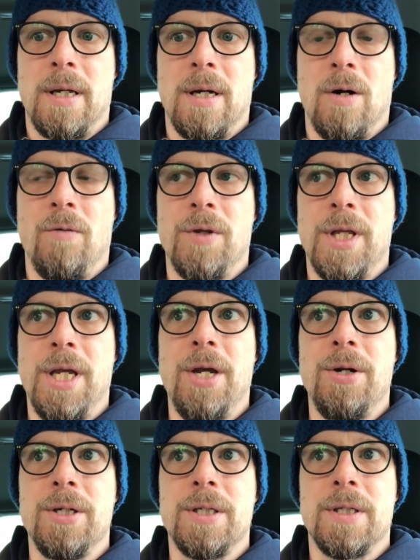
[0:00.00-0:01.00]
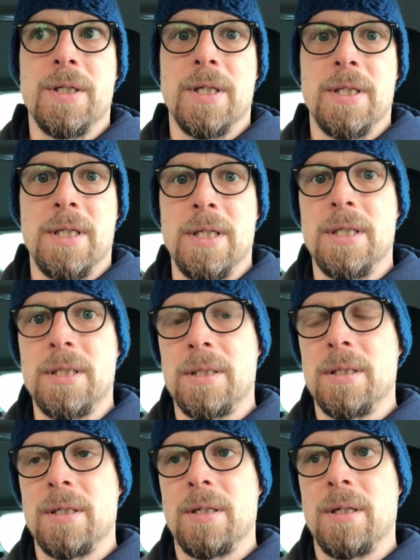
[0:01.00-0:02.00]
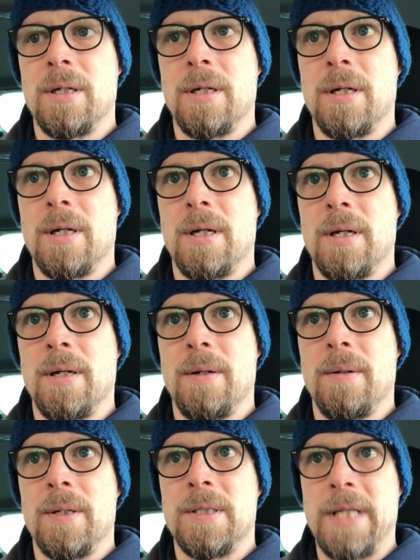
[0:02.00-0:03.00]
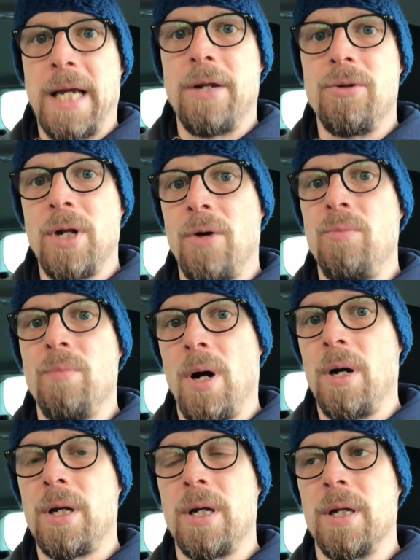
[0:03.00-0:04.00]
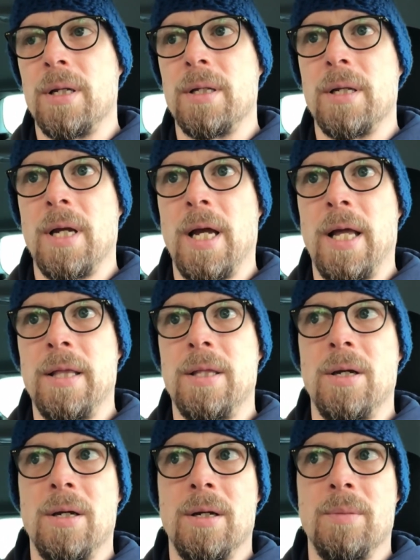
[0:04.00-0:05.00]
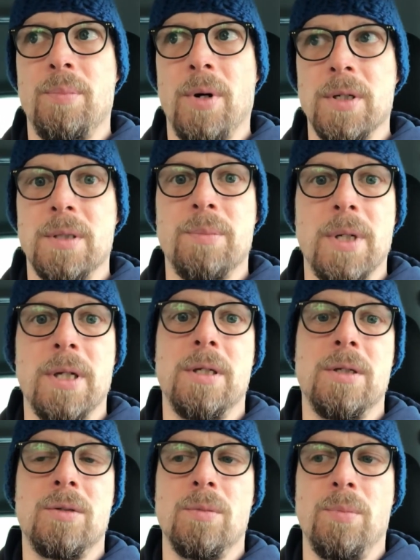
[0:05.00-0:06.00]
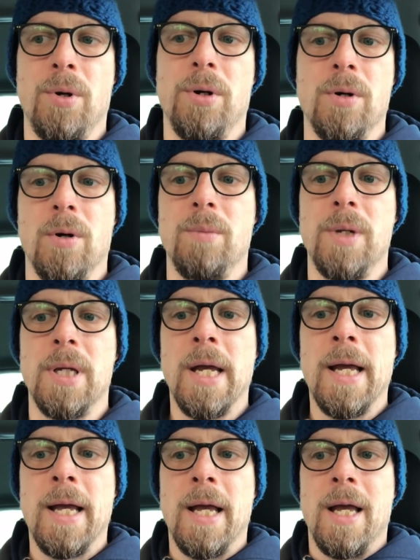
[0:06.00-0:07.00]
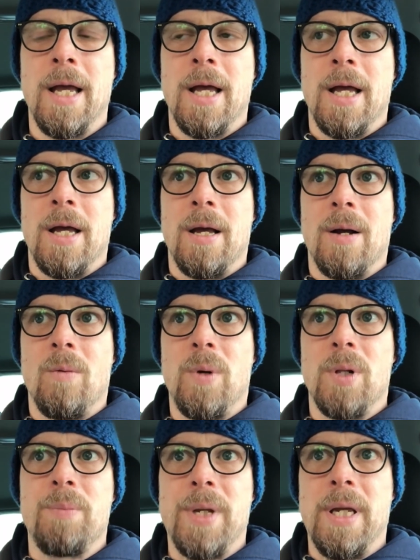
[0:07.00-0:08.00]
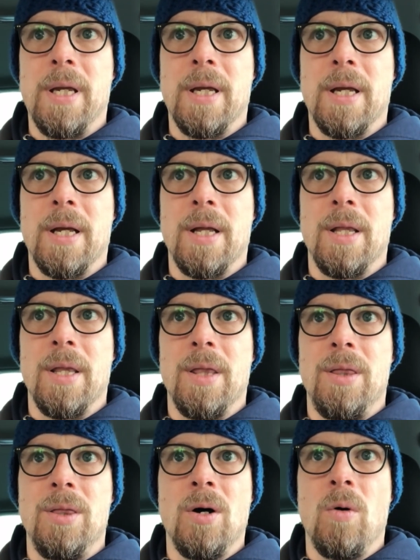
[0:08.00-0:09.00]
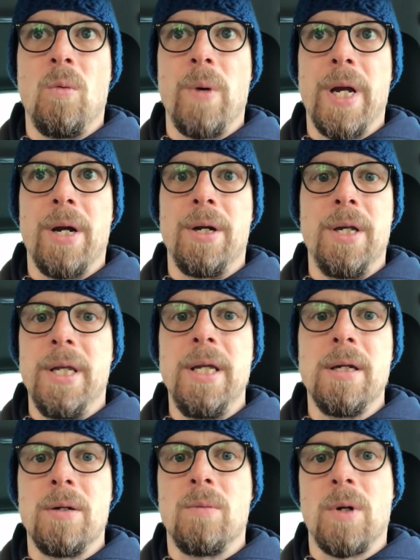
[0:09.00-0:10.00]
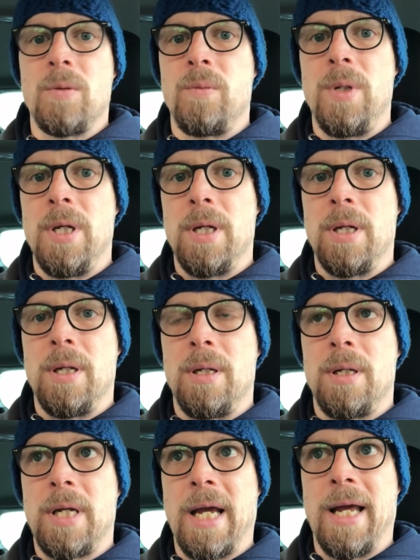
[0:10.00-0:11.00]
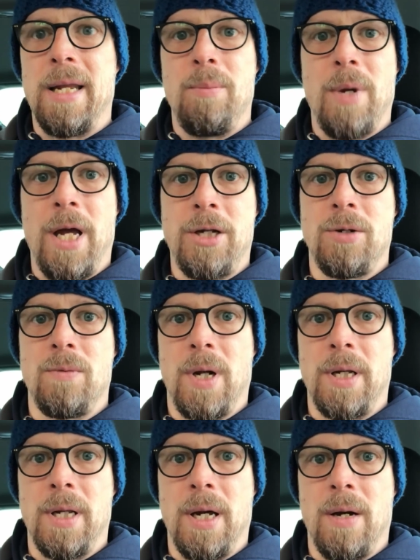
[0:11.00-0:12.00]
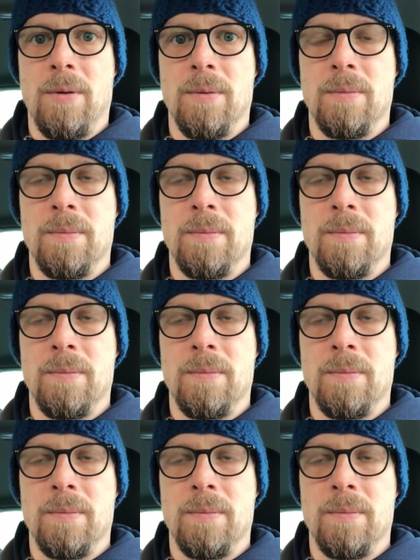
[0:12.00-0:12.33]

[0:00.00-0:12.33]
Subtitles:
over the years, this secondary market and the possibilities to burn Omi will be nowhere near what we can imagine right now.